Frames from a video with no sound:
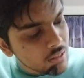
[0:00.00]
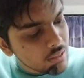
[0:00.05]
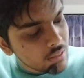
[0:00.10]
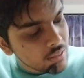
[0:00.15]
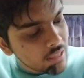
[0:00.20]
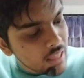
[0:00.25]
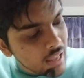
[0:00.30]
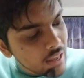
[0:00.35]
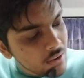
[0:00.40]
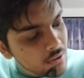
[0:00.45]

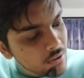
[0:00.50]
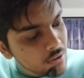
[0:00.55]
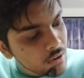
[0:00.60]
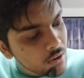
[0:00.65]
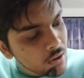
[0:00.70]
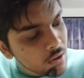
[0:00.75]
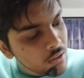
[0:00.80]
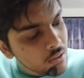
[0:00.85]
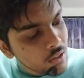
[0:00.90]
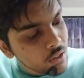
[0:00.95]
Then
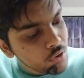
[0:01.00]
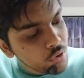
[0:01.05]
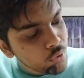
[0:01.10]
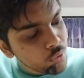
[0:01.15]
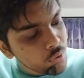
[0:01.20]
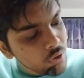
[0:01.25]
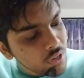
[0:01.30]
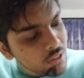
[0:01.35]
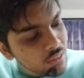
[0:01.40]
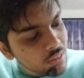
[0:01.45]
the
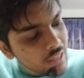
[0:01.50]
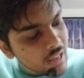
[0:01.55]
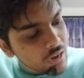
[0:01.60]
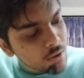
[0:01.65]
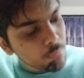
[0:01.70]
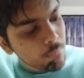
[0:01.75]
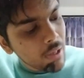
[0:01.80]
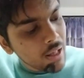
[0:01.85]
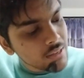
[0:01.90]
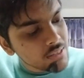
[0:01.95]
urine
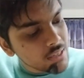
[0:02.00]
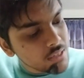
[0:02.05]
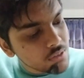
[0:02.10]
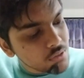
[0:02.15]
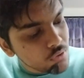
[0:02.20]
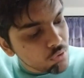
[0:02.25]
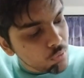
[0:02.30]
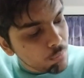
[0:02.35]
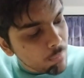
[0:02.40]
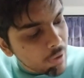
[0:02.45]
that passes
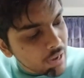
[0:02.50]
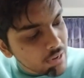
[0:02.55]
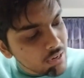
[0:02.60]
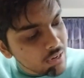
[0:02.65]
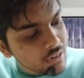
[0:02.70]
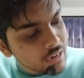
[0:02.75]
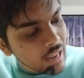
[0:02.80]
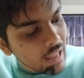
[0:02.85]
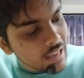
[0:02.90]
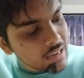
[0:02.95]
through
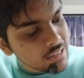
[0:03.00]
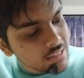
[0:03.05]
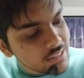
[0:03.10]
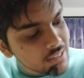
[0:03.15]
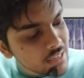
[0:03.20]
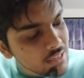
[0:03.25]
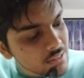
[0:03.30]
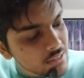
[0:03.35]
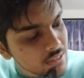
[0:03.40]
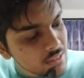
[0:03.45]
minor
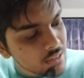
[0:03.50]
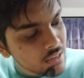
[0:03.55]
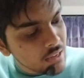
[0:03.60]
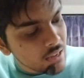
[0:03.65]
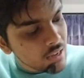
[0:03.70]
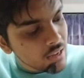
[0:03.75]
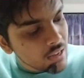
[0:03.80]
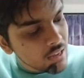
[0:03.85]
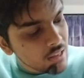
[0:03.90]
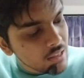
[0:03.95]
calyces,
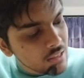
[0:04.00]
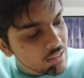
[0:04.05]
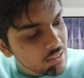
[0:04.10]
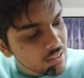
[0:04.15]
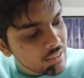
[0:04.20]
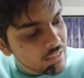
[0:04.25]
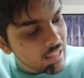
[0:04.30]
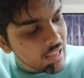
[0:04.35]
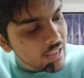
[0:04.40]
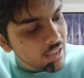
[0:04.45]

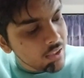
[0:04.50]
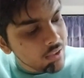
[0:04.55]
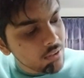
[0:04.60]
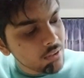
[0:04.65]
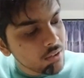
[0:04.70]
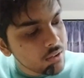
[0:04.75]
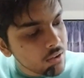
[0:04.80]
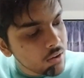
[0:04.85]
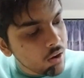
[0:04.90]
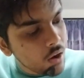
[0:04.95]
they
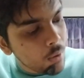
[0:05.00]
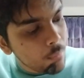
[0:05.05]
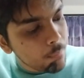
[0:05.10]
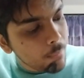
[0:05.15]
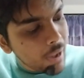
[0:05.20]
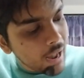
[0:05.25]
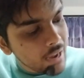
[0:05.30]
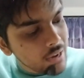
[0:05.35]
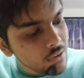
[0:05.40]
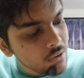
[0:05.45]

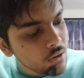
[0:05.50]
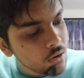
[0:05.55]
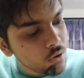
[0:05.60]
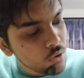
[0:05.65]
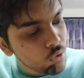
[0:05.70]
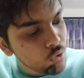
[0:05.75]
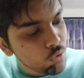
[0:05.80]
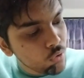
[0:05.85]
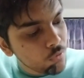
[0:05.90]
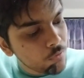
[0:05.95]
combine
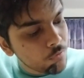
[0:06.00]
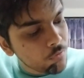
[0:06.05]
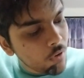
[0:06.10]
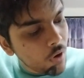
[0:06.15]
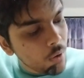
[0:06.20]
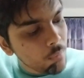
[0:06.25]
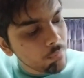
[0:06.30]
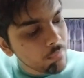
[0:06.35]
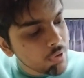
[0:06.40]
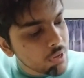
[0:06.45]
to
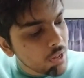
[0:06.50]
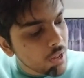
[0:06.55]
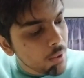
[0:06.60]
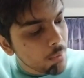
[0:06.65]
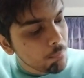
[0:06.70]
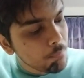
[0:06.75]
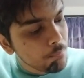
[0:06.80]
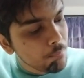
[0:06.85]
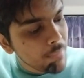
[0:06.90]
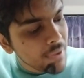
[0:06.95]
form
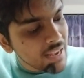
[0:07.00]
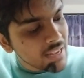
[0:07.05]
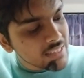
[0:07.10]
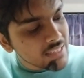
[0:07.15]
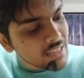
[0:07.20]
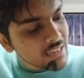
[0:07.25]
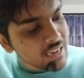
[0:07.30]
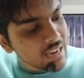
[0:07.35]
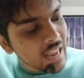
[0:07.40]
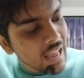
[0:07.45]

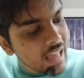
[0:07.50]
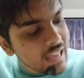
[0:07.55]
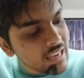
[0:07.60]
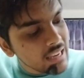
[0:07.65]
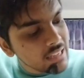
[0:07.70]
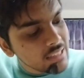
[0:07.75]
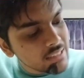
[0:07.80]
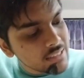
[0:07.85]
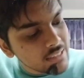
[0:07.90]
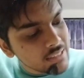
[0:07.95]
major
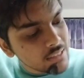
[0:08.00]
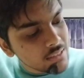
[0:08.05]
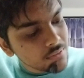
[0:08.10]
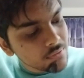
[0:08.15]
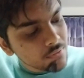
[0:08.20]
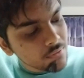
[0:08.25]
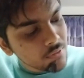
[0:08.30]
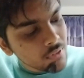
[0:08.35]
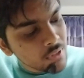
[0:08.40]
calyx.